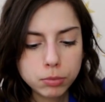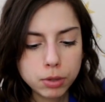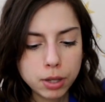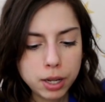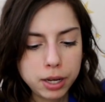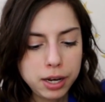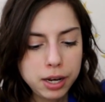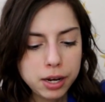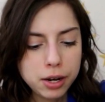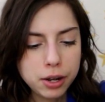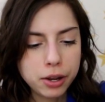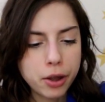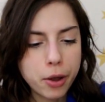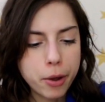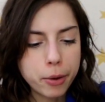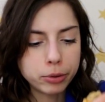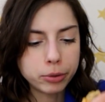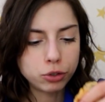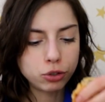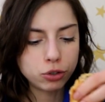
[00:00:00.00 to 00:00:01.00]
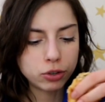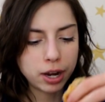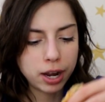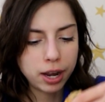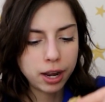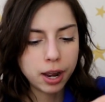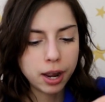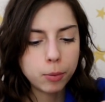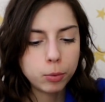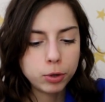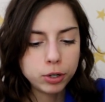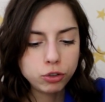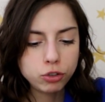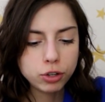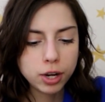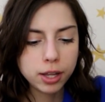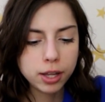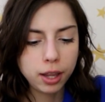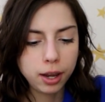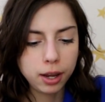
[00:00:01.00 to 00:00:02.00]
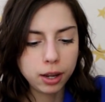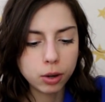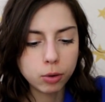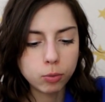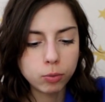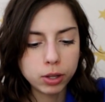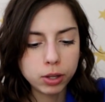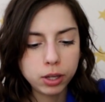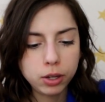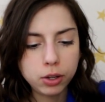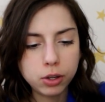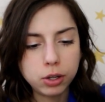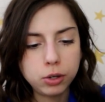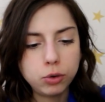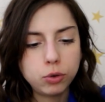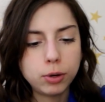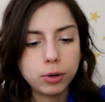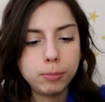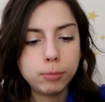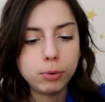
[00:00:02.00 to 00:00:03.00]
I need to go and try. I want to try like a really good creme